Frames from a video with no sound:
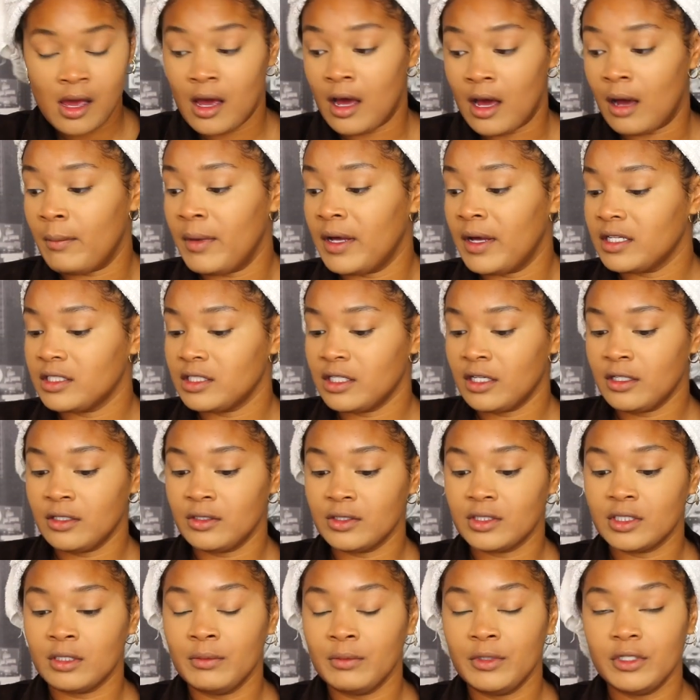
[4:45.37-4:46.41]
I'm about to turn on
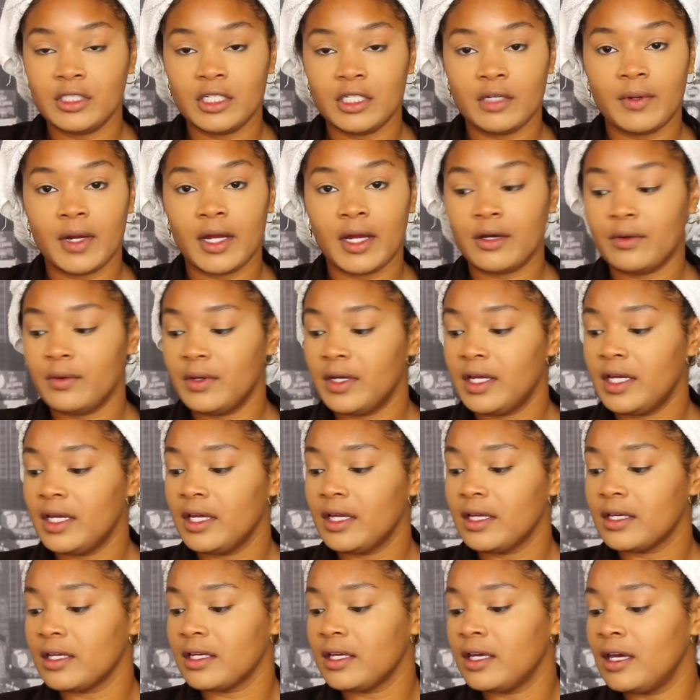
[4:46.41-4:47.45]
some music right
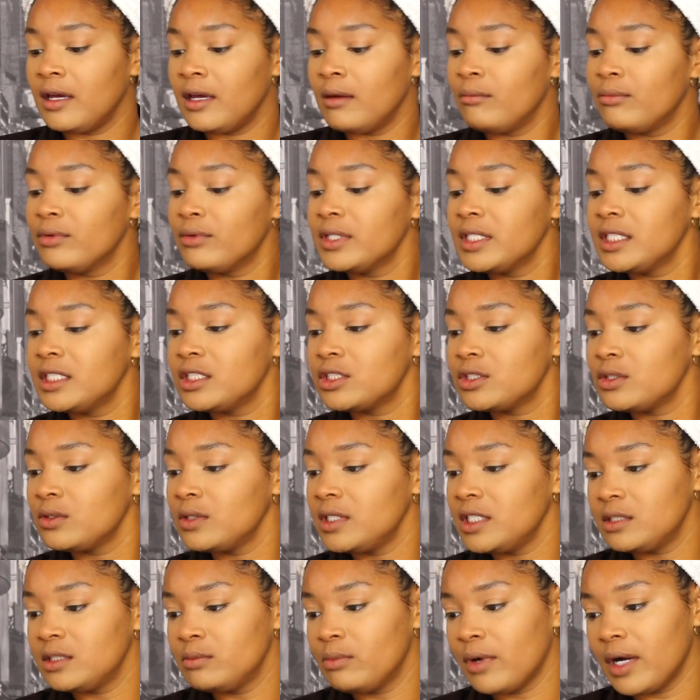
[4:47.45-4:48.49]
quick and breeze through
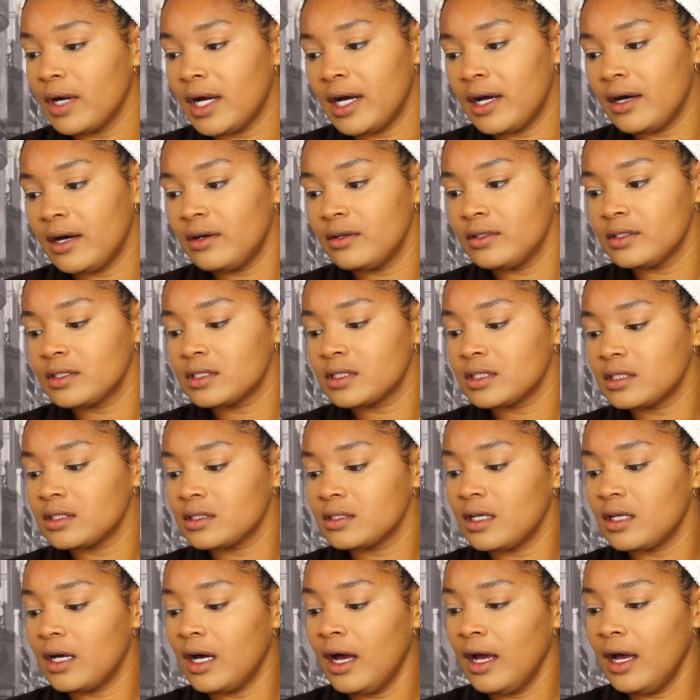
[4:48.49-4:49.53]
these brows.
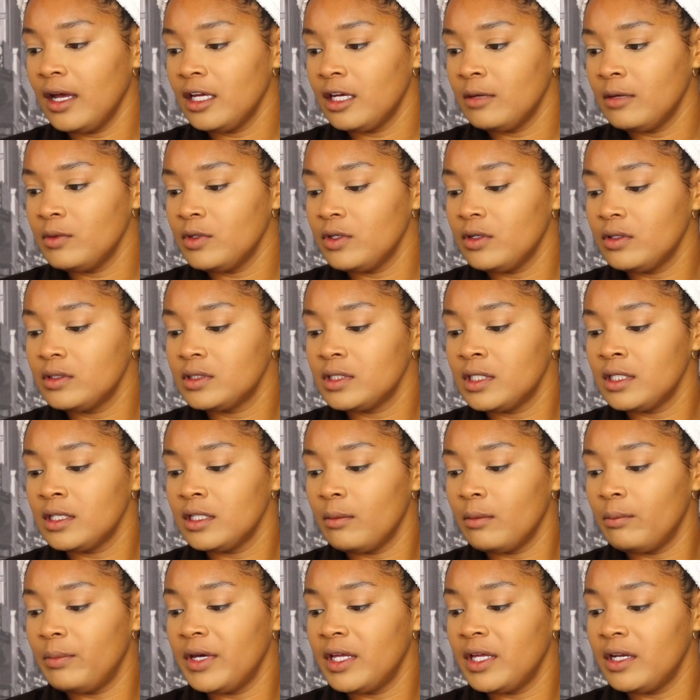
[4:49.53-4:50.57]
I am using
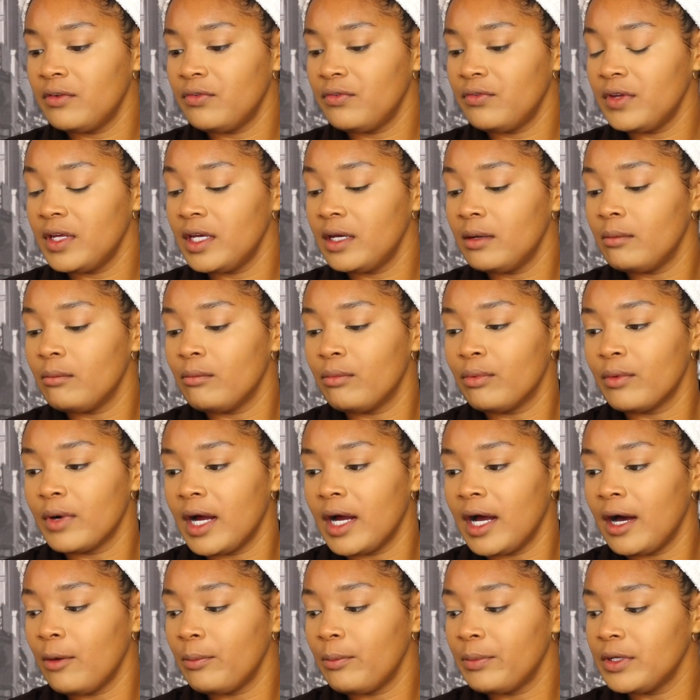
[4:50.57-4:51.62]
the Benefit
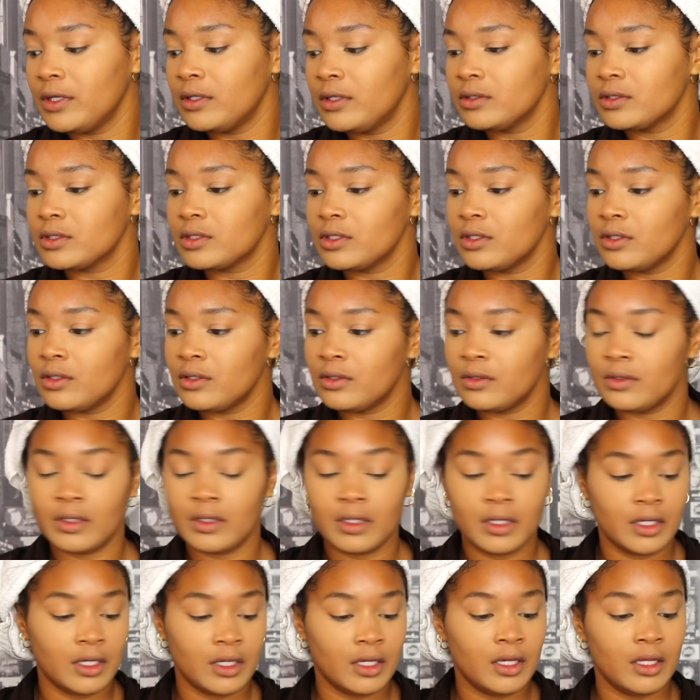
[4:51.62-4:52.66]
Brow Pencil.
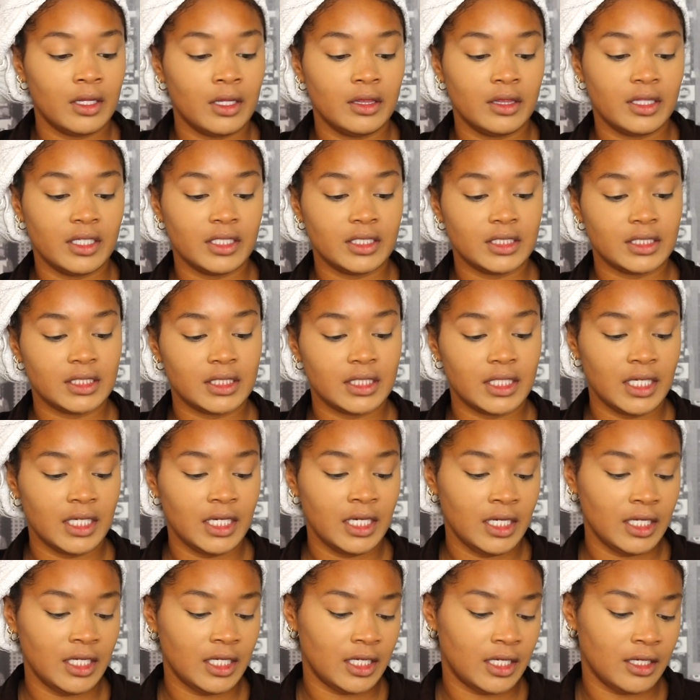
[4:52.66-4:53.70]
The
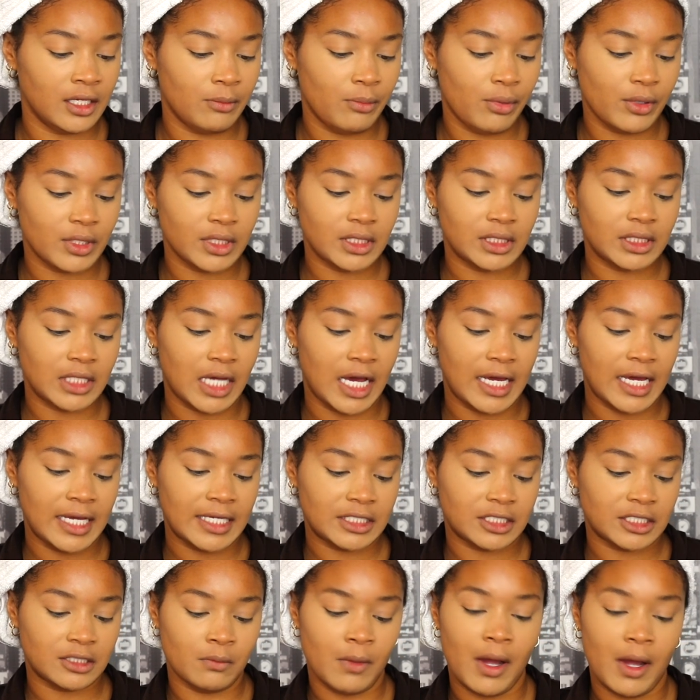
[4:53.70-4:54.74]
skinny,
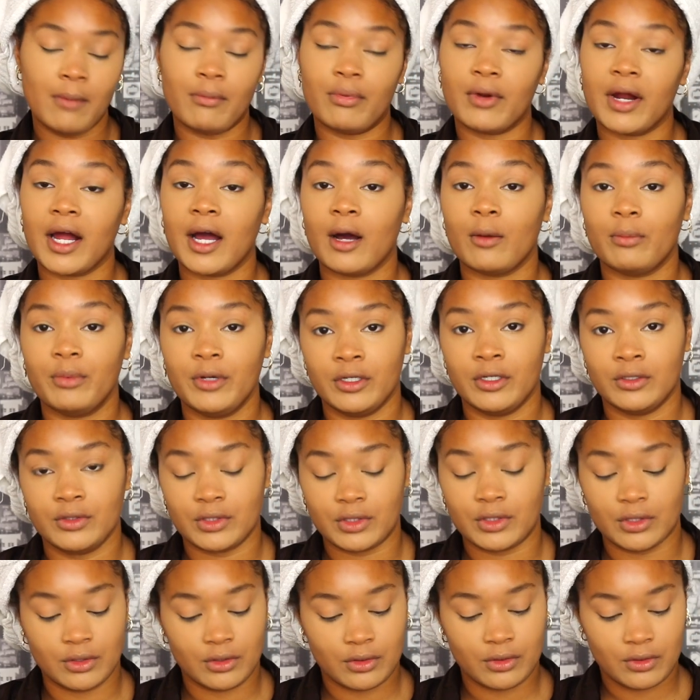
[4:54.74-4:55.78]
precise, my brow
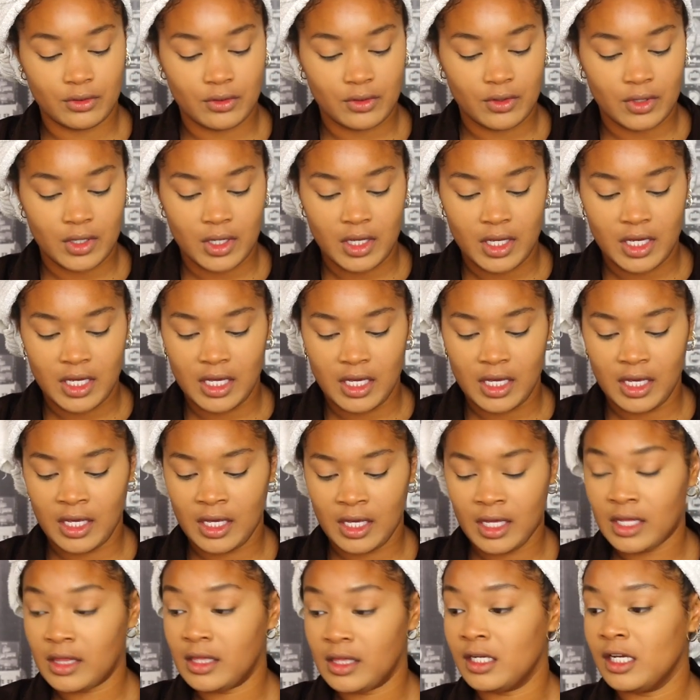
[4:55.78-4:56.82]
pencil,
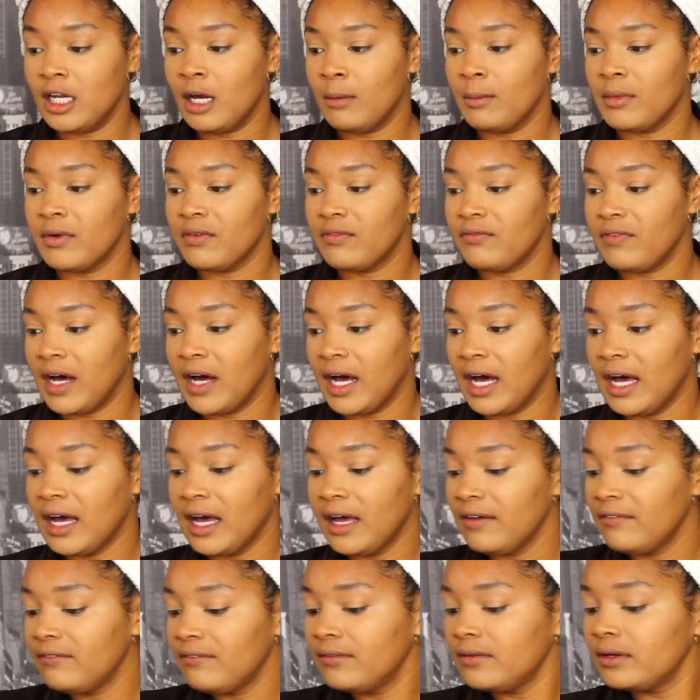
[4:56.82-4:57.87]
and the number
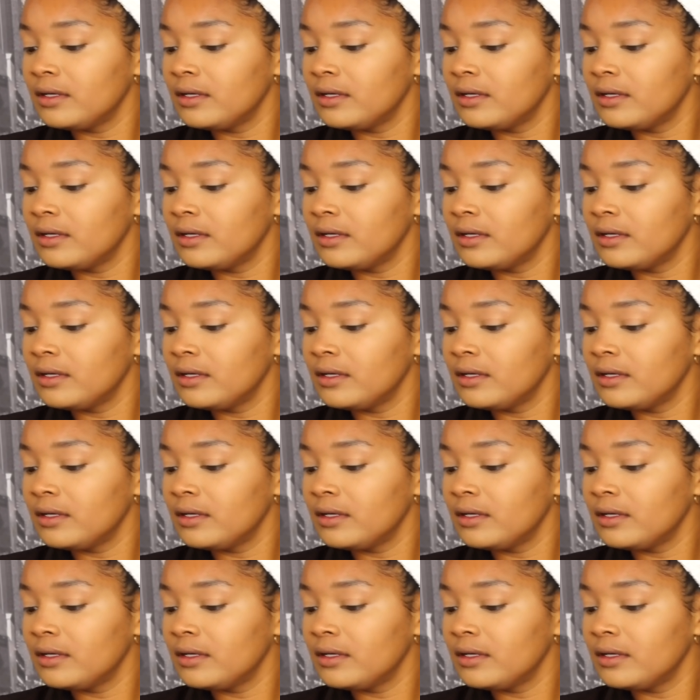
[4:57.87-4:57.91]
5.